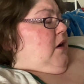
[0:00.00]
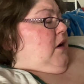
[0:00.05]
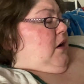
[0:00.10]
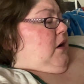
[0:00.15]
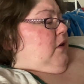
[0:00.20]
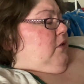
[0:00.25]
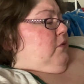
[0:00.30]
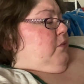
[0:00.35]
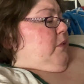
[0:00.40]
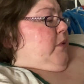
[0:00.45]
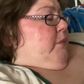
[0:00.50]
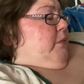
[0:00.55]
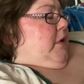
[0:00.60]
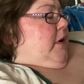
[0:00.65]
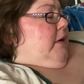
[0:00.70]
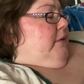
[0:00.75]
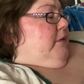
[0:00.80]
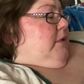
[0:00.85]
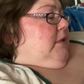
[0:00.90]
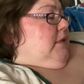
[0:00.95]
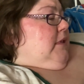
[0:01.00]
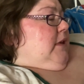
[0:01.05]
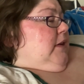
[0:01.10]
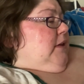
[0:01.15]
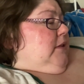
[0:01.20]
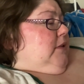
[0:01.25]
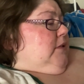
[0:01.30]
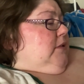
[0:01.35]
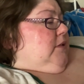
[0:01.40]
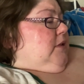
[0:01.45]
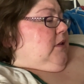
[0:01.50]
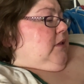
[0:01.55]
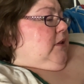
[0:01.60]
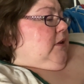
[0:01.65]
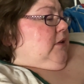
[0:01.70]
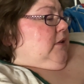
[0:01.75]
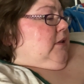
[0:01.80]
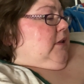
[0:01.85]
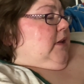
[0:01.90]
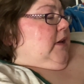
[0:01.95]
I remember everything as
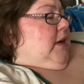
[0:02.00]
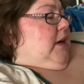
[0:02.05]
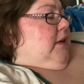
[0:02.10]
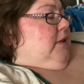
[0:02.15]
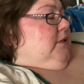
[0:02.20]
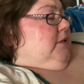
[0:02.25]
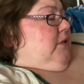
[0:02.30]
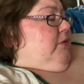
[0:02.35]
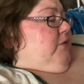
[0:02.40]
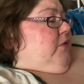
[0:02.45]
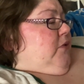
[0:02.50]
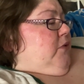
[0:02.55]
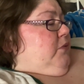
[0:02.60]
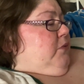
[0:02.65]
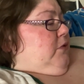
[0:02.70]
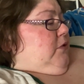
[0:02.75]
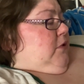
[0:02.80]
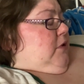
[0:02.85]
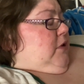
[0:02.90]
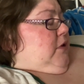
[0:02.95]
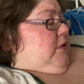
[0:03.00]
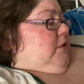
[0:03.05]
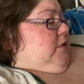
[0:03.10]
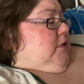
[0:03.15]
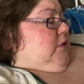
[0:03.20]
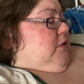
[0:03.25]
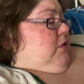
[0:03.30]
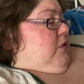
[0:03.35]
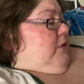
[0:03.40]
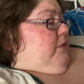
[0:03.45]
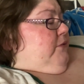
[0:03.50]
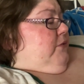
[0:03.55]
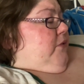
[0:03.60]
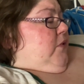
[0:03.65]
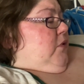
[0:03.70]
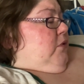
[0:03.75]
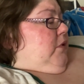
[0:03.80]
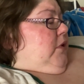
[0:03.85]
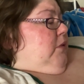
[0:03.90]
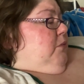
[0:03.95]
clearly as if it were all still
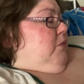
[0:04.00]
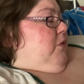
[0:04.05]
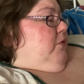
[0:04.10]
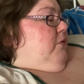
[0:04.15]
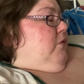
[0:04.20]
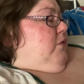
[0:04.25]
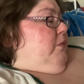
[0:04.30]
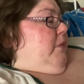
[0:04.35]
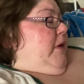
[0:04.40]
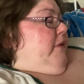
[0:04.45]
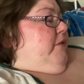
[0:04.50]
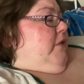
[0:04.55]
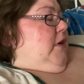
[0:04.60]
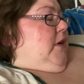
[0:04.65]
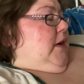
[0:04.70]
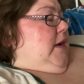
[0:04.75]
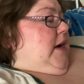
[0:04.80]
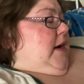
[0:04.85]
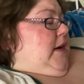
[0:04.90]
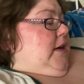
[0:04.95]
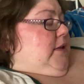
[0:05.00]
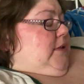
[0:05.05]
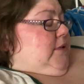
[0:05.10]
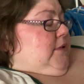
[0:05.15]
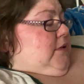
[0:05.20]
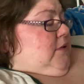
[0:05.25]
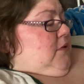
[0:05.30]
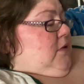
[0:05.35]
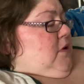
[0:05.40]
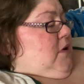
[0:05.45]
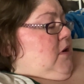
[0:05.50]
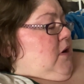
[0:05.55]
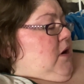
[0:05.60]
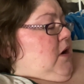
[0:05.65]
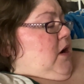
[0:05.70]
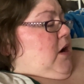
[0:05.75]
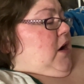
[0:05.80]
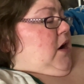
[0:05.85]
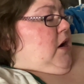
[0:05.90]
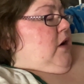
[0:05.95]
unfolding before my very eyes.
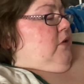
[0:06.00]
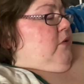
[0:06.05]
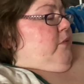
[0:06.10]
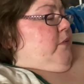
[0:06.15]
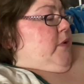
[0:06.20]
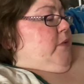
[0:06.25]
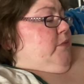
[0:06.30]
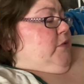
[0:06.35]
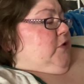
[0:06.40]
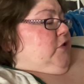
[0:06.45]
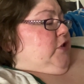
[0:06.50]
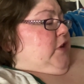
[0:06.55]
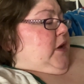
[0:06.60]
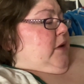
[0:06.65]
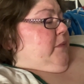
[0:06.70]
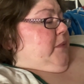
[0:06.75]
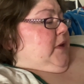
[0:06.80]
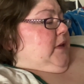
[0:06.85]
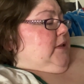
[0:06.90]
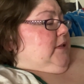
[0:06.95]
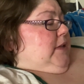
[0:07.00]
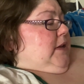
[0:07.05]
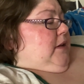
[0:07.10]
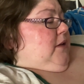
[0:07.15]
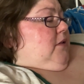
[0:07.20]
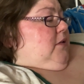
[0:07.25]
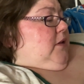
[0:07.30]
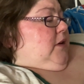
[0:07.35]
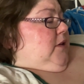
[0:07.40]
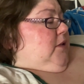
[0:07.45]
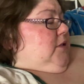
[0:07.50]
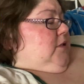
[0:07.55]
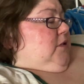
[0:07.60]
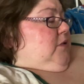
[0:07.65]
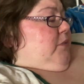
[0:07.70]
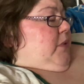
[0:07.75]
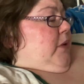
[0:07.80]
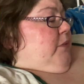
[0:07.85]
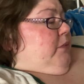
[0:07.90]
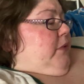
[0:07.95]
I remember Jamie saying yes to
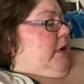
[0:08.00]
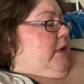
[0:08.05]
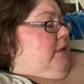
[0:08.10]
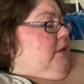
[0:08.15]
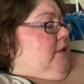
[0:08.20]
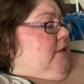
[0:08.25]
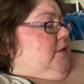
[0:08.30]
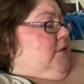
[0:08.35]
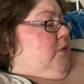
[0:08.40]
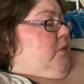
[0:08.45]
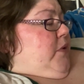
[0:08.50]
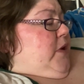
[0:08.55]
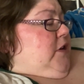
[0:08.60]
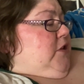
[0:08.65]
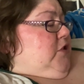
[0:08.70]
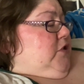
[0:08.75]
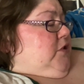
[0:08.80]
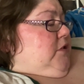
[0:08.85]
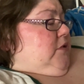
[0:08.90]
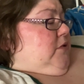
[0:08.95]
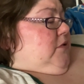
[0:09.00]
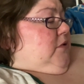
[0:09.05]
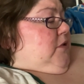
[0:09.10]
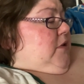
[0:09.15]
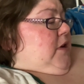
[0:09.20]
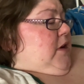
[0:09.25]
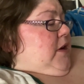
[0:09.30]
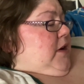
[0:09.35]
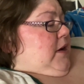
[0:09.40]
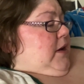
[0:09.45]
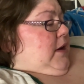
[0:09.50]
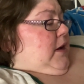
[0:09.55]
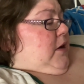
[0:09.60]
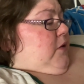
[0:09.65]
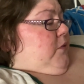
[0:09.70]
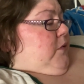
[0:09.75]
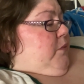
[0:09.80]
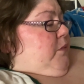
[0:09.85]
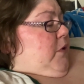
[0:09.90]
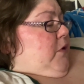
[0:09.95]
my breathless question, and how
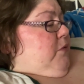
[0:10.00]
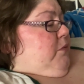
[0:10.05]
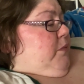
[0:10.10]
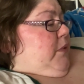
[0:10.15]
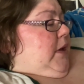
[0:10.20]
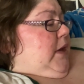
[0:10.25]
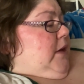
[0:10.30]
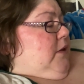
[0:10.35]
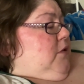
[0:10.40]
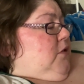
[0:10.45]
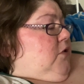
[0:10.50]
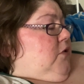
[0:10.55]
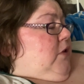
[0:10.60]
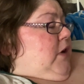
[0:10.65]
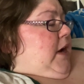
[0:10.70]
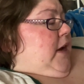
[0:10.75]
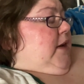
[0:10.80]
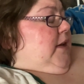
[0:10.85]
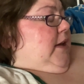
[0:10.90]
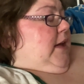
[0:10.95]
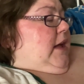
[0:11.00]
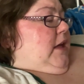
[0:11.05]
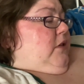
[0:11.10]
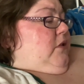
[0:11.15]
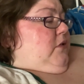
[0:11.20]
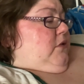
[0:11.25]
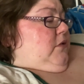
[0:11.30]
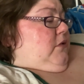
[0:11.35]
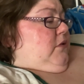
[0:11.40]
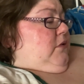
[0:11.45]
we both began to cry together.